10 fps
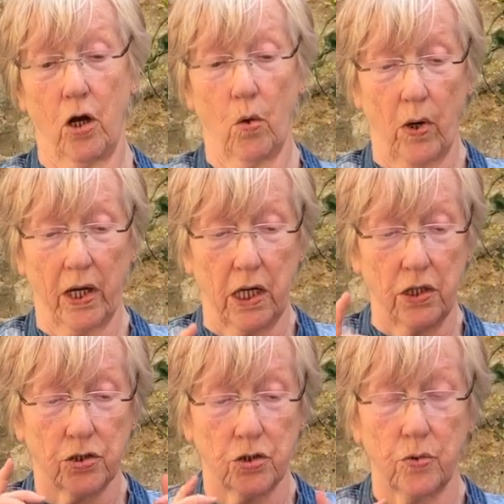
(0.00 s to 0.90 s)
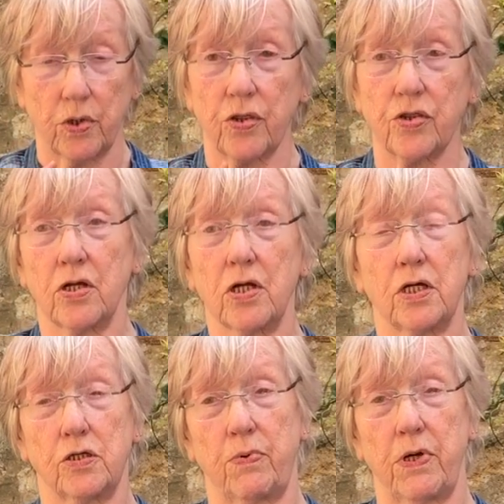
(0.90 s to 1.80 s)
we're going to do the
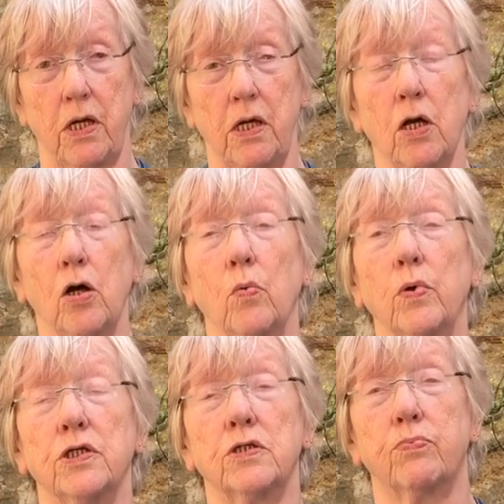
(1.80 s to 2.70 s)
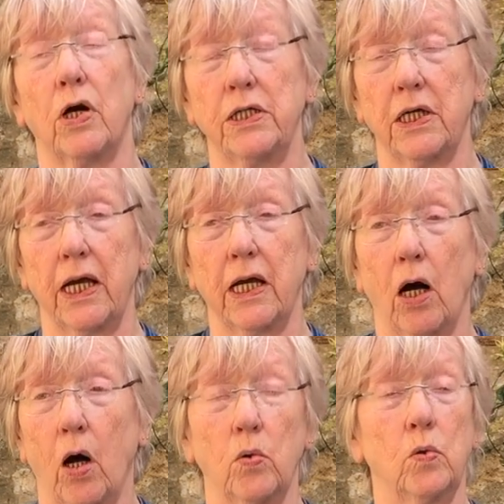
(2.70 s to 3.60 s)
3rd B, which is breaking
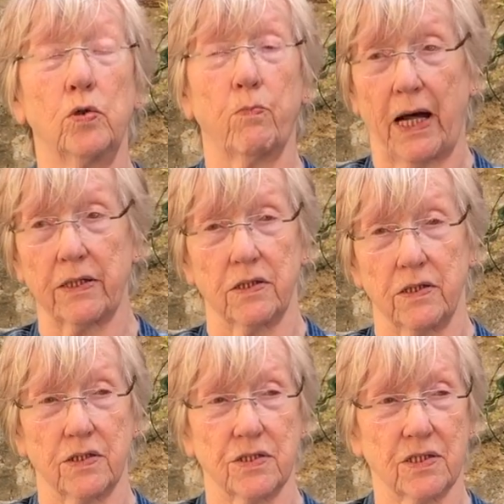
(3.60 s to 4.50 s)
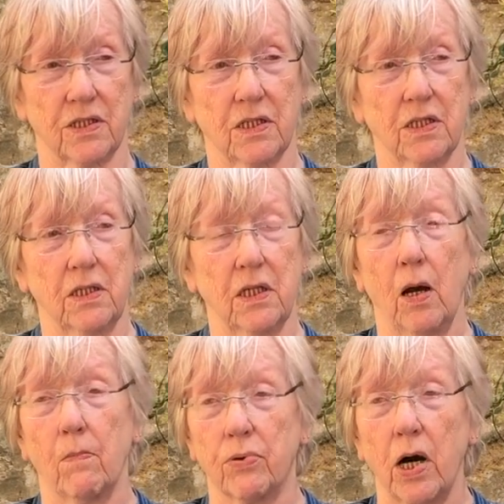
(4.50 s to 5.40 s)
old patterns.
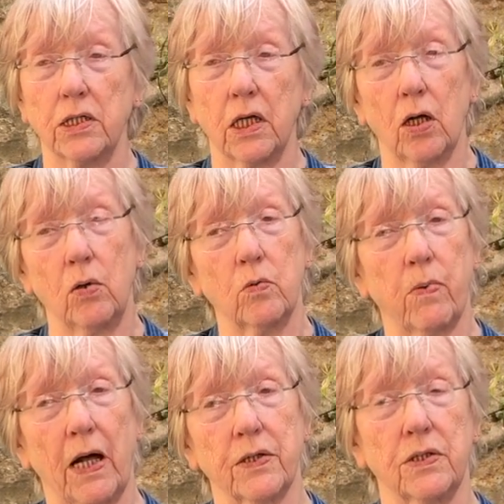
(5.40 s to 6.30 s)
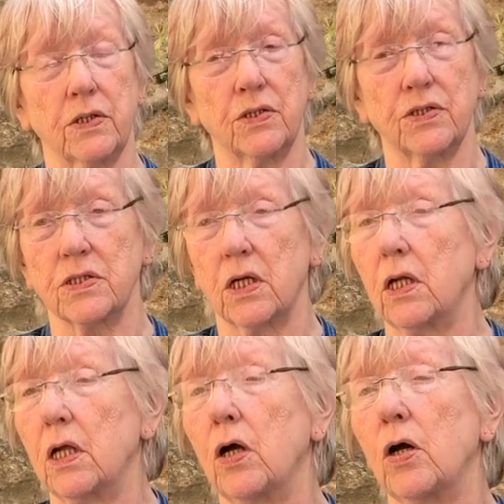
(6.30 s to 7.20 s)
Breaking old patterns
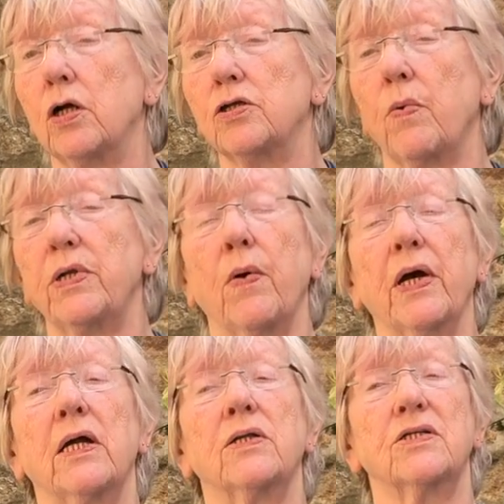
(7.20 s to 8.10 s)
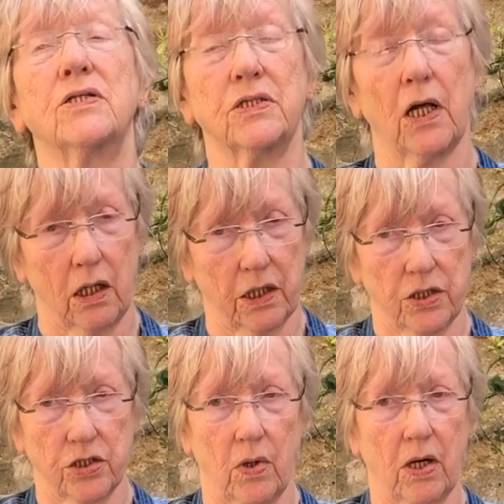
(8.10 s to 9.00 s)
so we don't get stuck
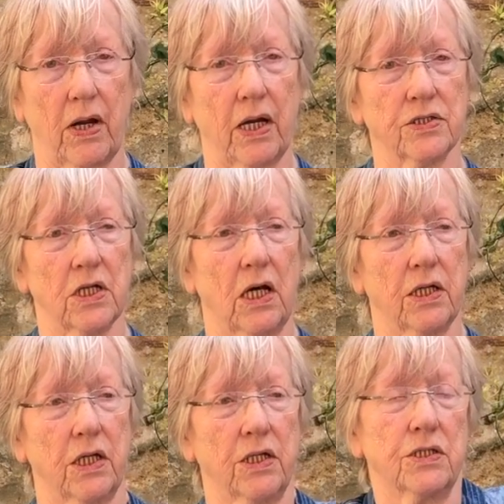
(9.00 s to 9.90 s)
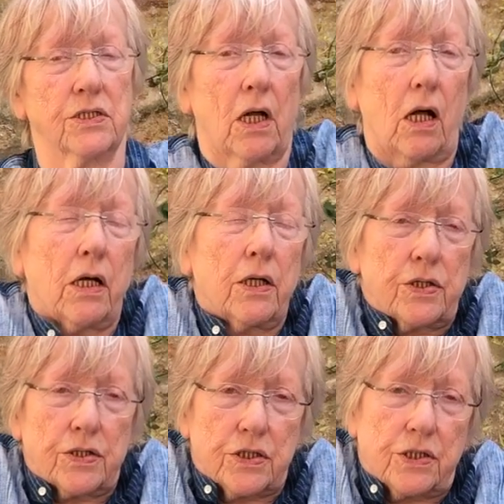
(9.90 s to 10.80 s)
into our anxiety, stuck
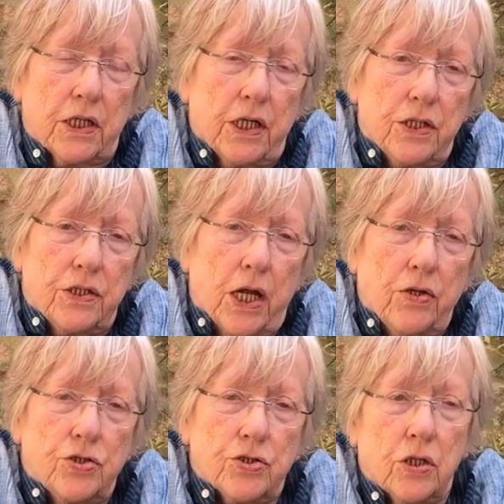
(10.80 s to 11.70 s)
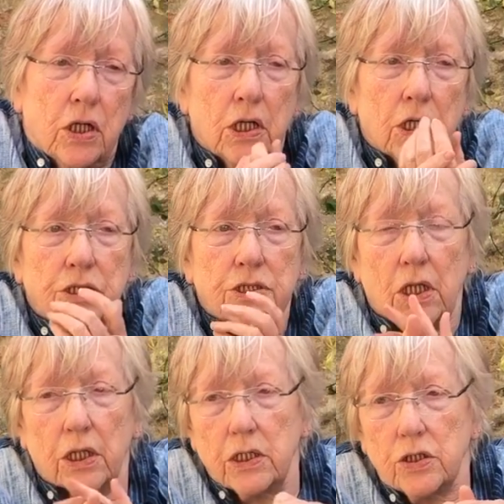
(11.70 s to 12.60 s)
into sitting in tension,
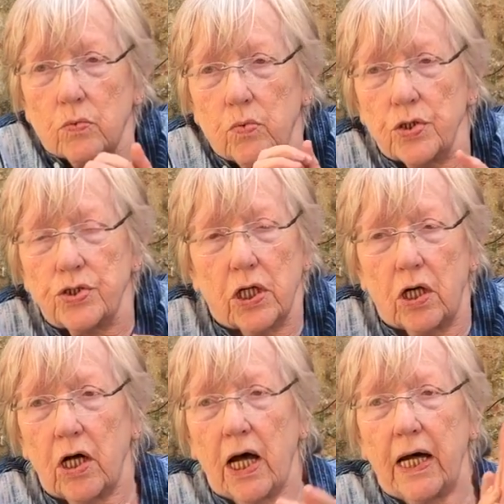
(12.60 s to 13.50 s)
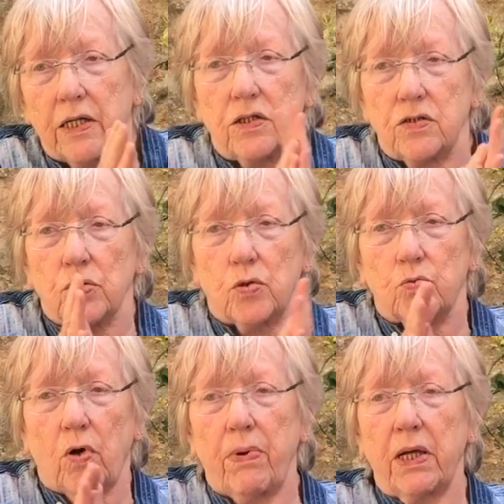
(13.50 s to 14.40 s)
stuck into washing our hands or
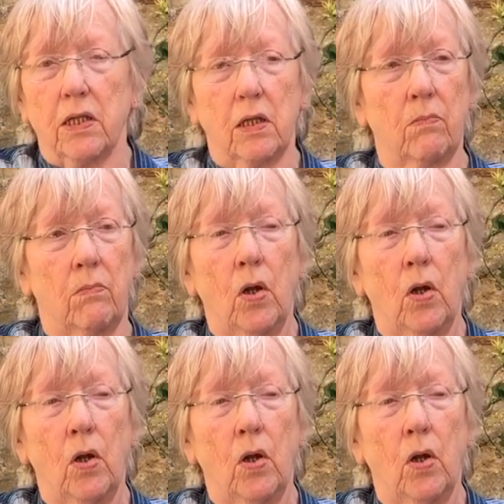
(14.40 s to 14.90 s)
rubbing them,